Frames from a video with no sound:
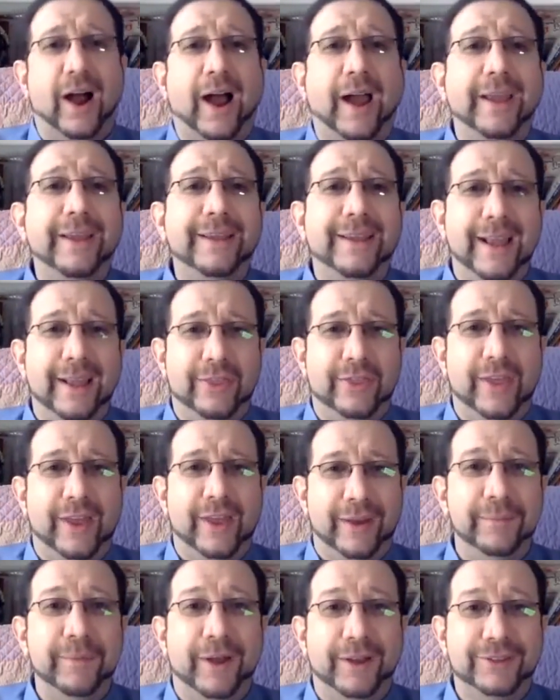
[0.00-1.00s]
I get
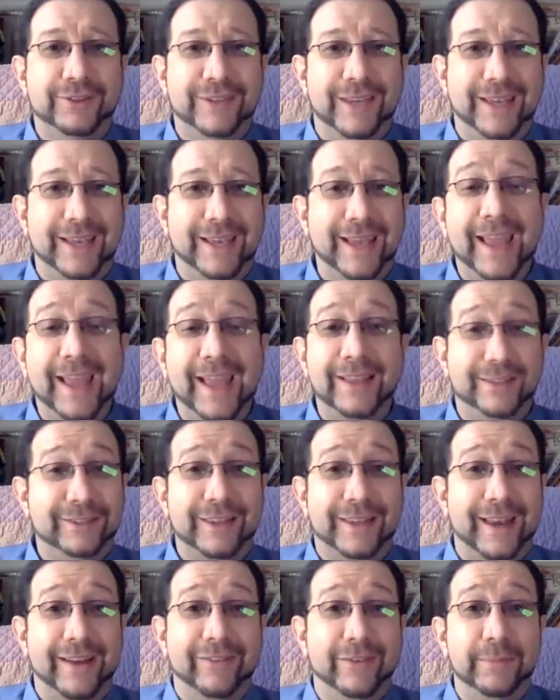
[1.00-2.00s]
that. I'm not saying, hey, let's
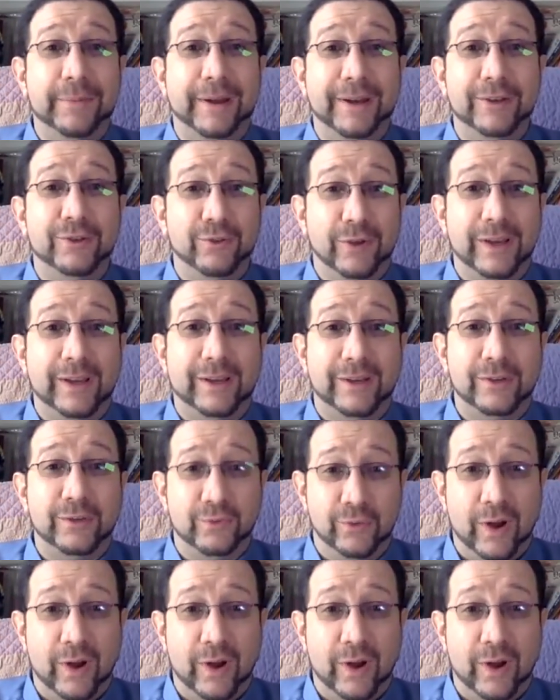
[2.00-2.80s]
let everybody drink and